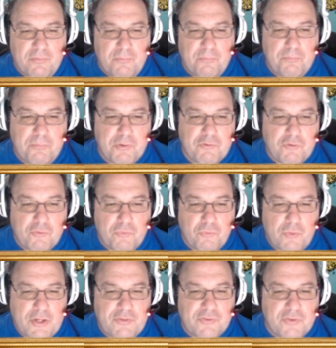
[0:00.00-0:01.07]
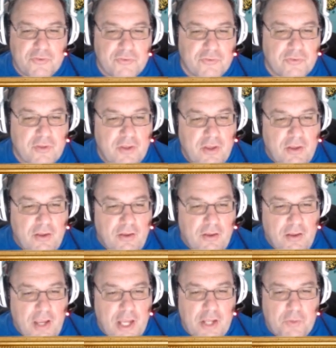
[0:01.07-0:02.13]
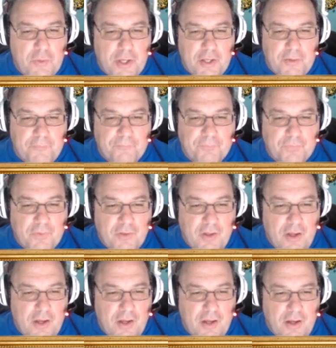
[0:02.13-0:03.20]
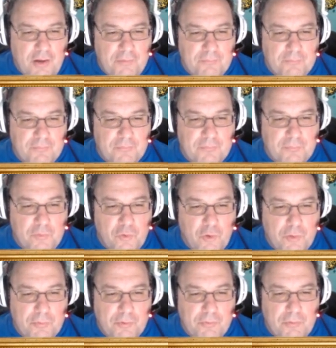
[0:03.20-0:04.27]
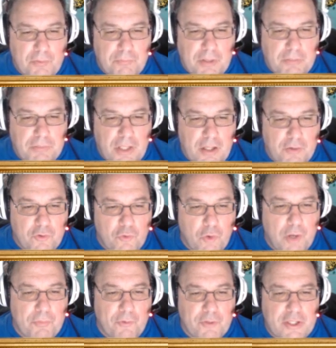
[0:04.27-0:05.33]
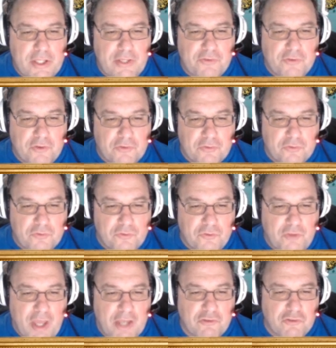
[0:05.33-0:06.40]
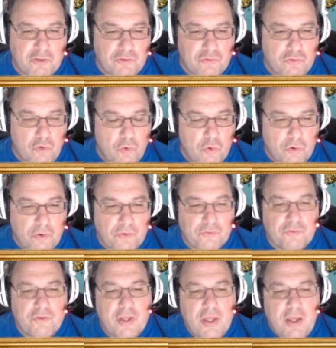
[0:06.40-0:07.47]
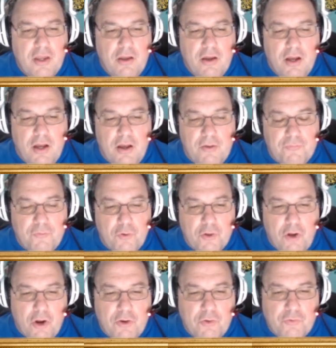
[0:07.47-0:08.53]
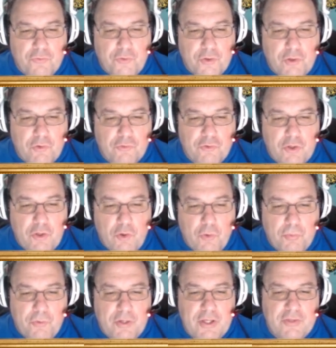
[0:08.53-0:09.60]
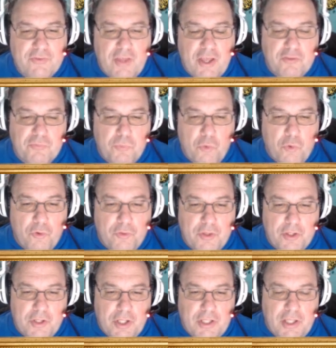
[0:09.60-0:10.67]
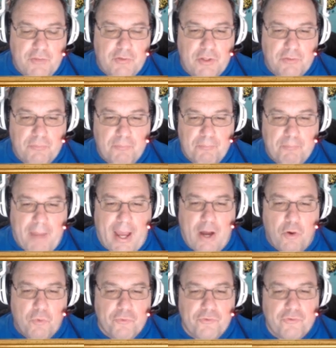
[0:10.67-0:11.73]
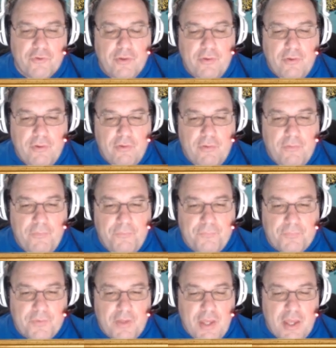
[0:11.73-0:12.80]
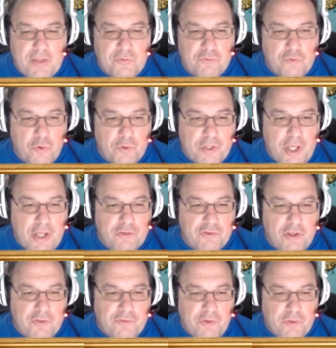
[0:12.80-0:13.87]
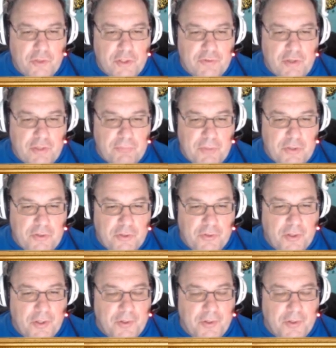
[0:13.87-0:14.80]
Bunch of racists. Anyway, Grubber, blah, blah, blah. Grubber Eats and Dashing Doors. For Gartner's figures, Uber Eats has more than 11 mouths, and DoorDash has nearly 10 million.